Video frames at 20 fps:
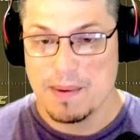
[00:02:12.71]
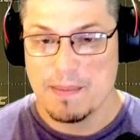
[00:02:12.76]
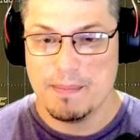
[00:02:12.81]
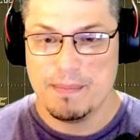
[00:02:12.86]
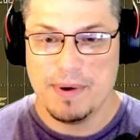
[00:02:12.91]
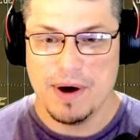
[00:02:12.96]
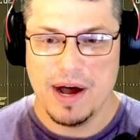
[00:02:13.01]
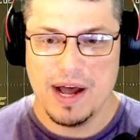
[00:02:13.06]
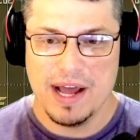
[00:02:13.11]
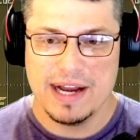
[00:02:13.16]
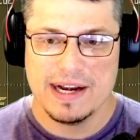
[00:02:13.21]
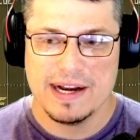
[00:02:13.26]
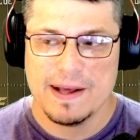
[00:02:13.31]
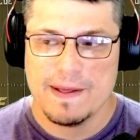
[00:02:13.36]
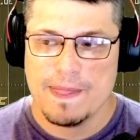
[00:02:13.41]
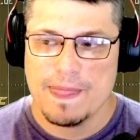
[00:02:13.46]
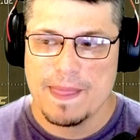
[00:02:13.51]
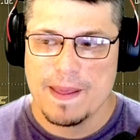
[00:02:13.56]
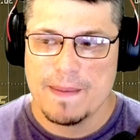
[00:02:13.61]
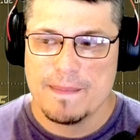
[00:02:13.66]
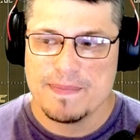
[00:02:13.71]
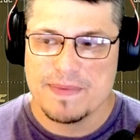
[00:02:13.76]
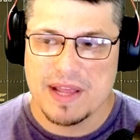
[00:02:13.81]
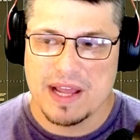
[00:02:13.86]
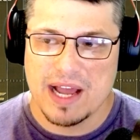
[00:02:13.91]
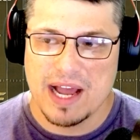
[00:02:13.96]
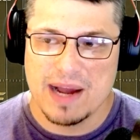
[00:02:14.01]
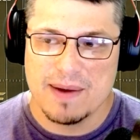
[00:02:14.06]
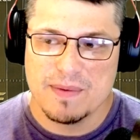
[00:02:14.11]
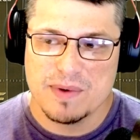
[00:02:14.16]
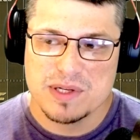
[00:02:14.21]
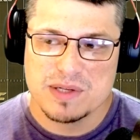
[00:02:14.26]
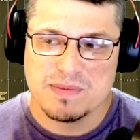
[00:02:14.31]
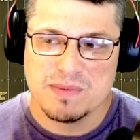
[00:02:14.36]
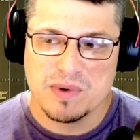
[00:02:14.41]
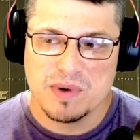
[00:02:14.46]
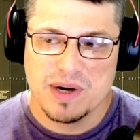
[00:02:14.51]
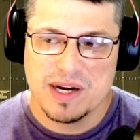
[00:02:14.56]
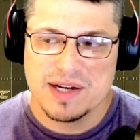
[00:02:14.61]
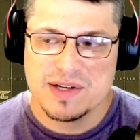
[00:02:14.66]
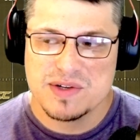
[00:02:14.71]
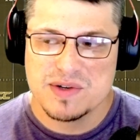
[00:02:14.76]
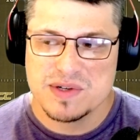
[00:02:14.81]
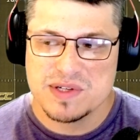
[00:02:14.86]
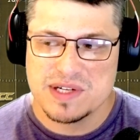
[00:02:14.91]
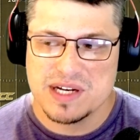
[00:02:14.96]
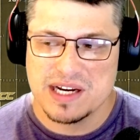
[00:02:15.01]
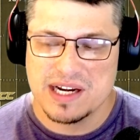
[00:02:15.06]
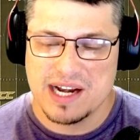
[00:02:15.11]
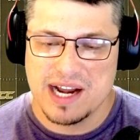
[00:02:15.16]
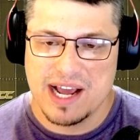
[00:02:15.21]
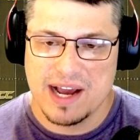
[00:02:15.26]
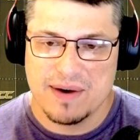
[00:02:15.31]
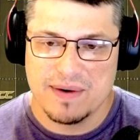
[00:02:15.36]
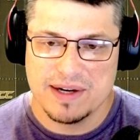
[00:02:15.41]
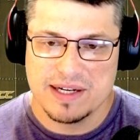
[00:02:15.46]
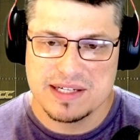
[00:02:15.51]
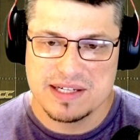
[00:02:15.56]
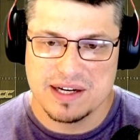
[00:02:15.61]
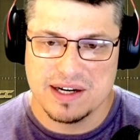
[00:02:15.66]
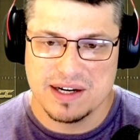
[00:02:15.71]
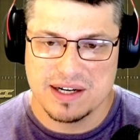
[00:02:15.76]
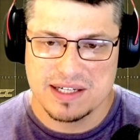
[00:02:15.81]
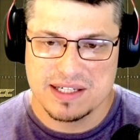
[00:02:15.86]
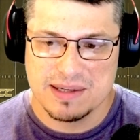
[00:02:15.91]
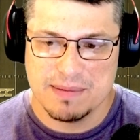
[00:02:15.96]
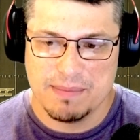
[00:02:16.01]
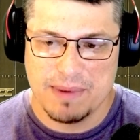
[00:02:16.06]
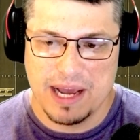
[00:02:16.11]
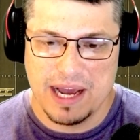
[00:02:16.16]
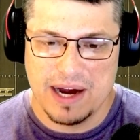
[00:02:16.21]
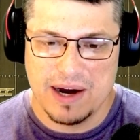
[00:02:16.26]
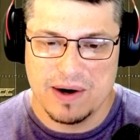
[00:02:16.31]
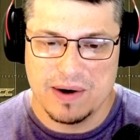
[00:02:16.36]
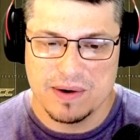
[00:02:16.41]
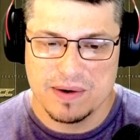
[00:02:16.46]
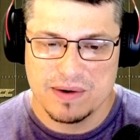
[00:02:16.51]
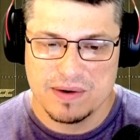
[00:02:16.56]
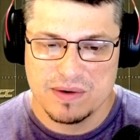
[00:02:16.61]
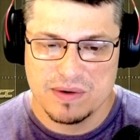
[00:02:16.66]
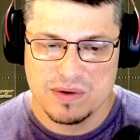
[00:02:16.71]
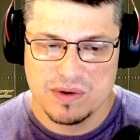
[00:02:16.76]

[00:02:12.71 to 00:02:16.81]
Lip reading: But I was more interested in how he talked about,